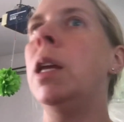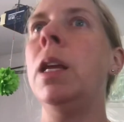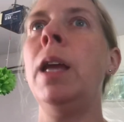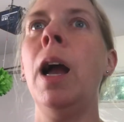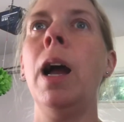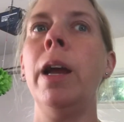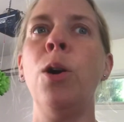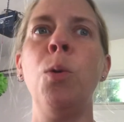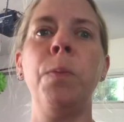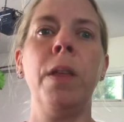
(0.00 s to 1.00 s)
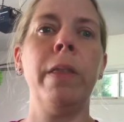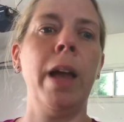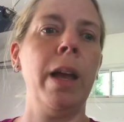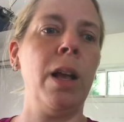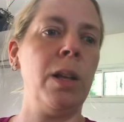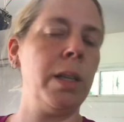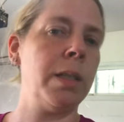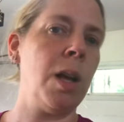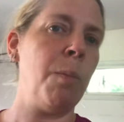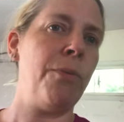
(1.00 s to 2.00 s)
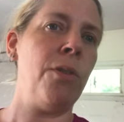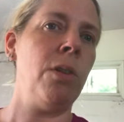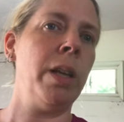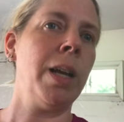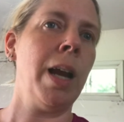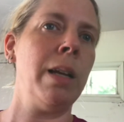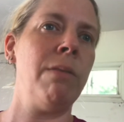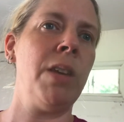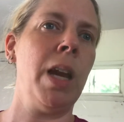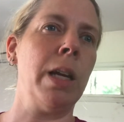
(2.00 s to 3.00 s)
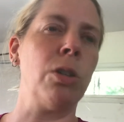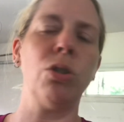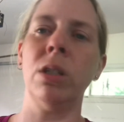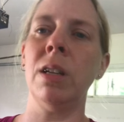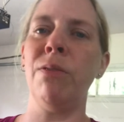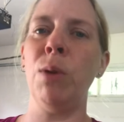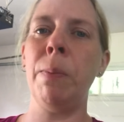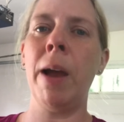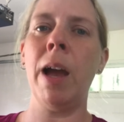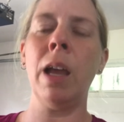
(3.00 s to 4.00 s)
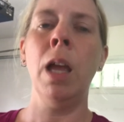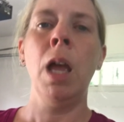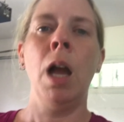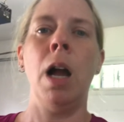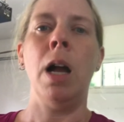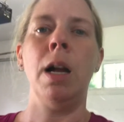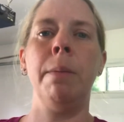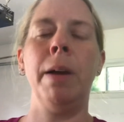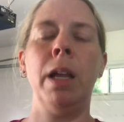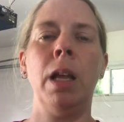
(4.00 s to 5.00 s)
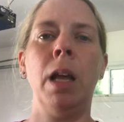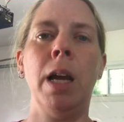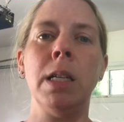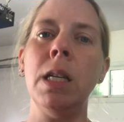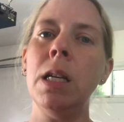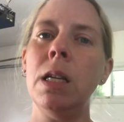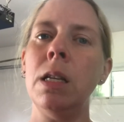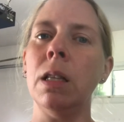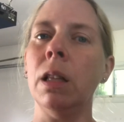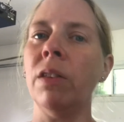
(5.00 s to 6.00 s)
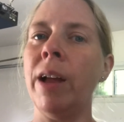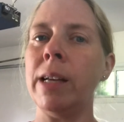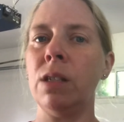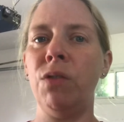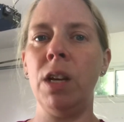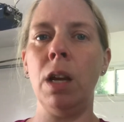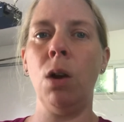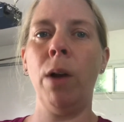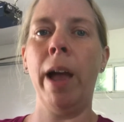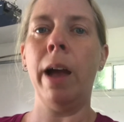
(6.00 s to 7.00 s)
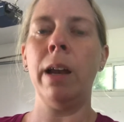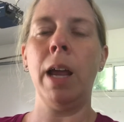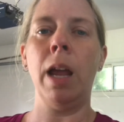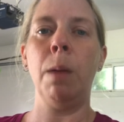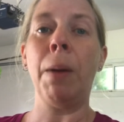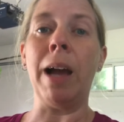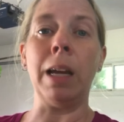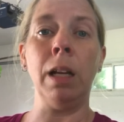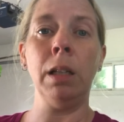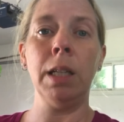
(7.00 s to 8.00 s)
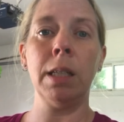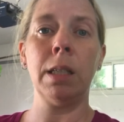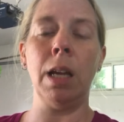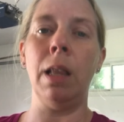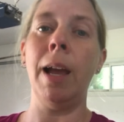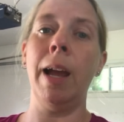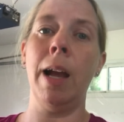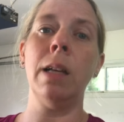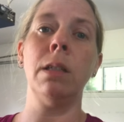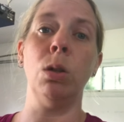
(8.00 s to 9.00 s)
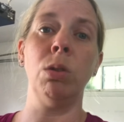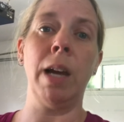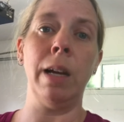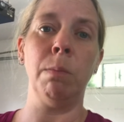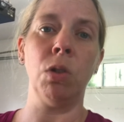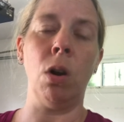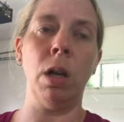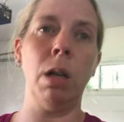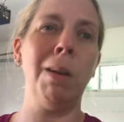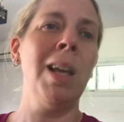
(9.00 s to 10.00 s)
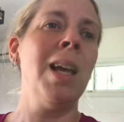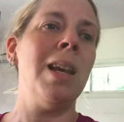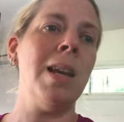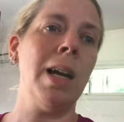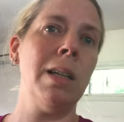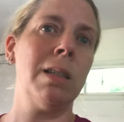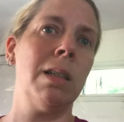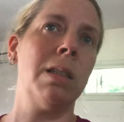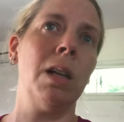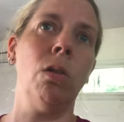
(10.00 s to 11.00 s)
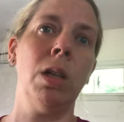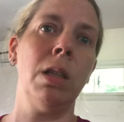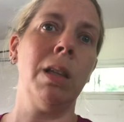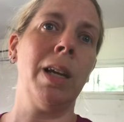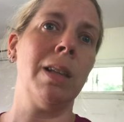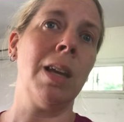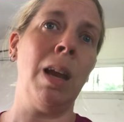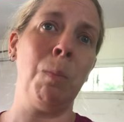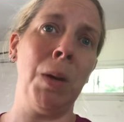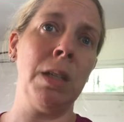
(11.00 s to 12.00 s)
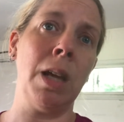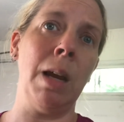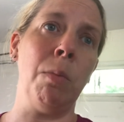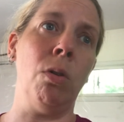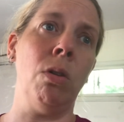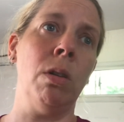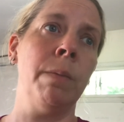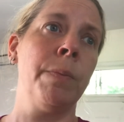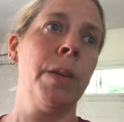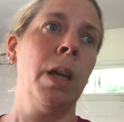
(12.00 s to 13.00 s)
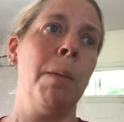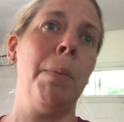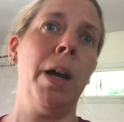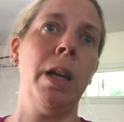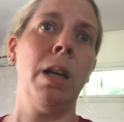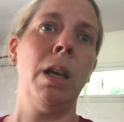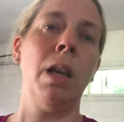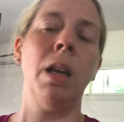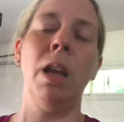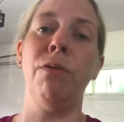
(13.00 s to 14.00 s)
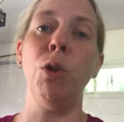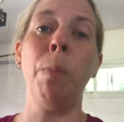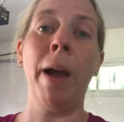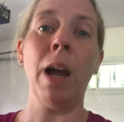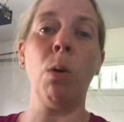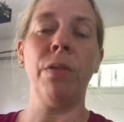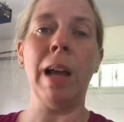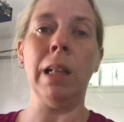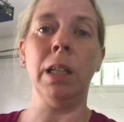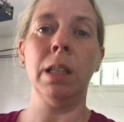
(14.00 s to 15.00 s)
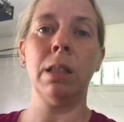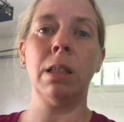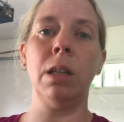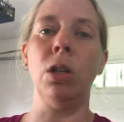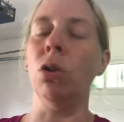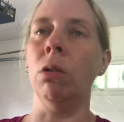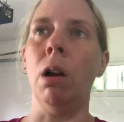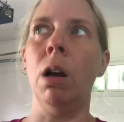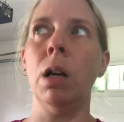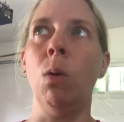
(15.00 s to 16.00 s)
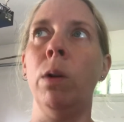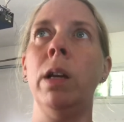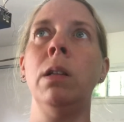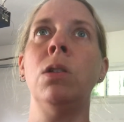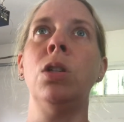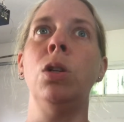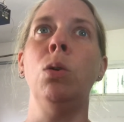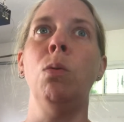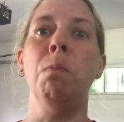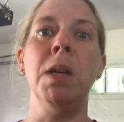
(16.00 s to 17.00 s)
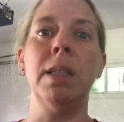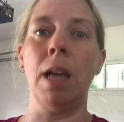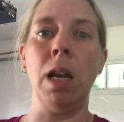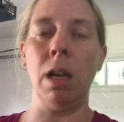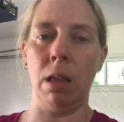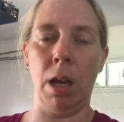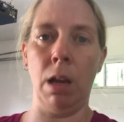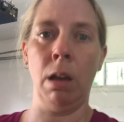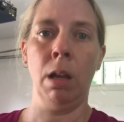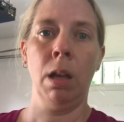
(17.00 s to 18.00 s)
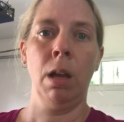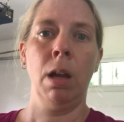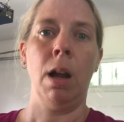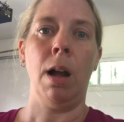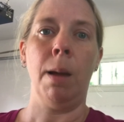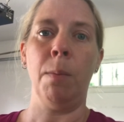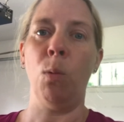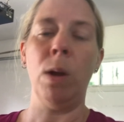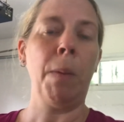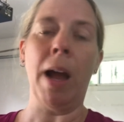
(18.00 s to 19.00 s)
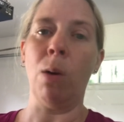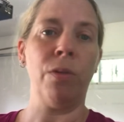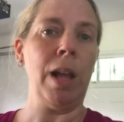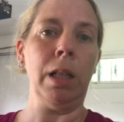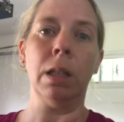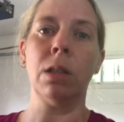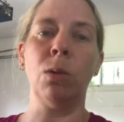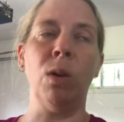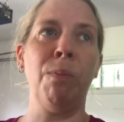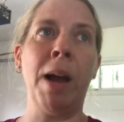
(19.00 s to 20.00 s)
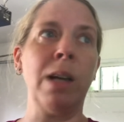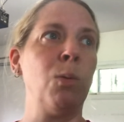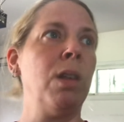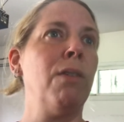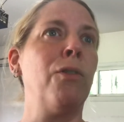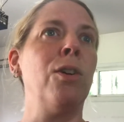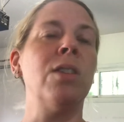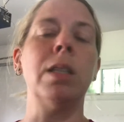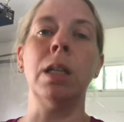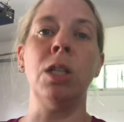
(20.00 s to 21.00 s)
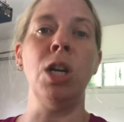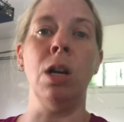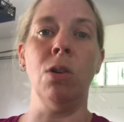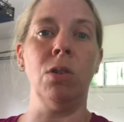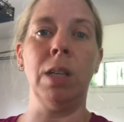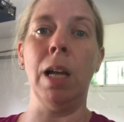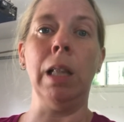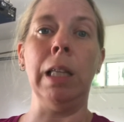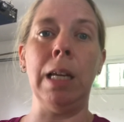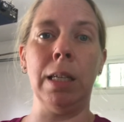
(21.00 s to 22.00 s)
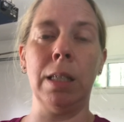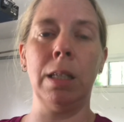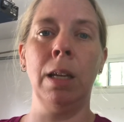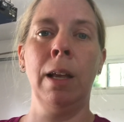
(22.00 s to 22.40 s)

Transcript: Yeah, I hope that that is helpful and kind of the extra stuff we pack. I did, the last video had a packing list and that has those items on it. Not necessarily like the camping table, but if you pack with that list, you're not going to miss anything. We pack with that list, we packed with it for 6 years at least.